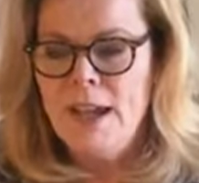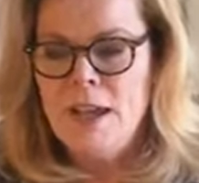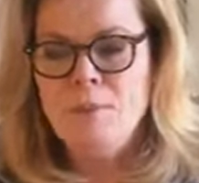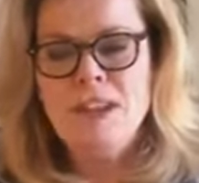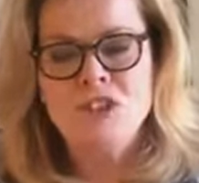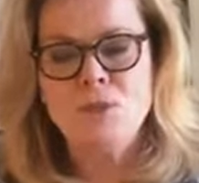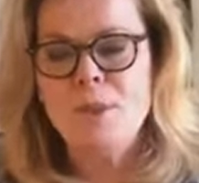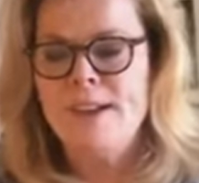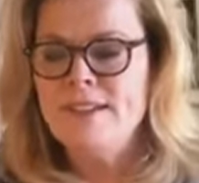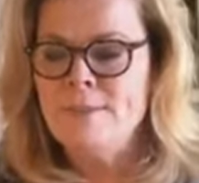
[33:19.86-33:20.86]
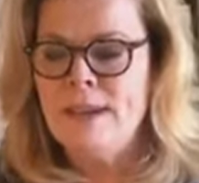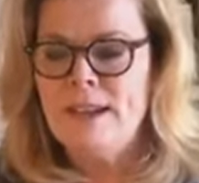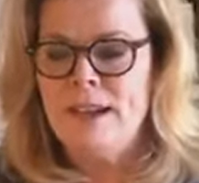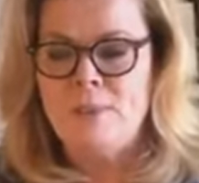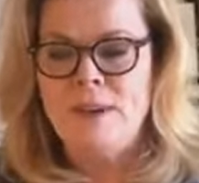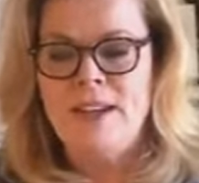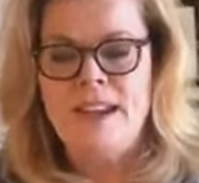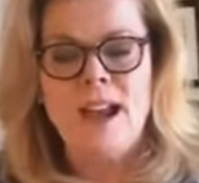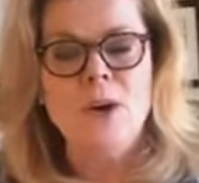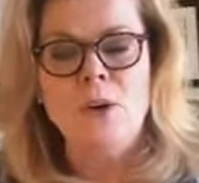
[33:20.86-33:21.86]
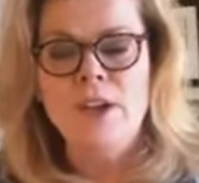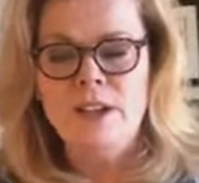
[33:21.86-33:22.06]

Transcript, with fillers: It means your mind's made up and now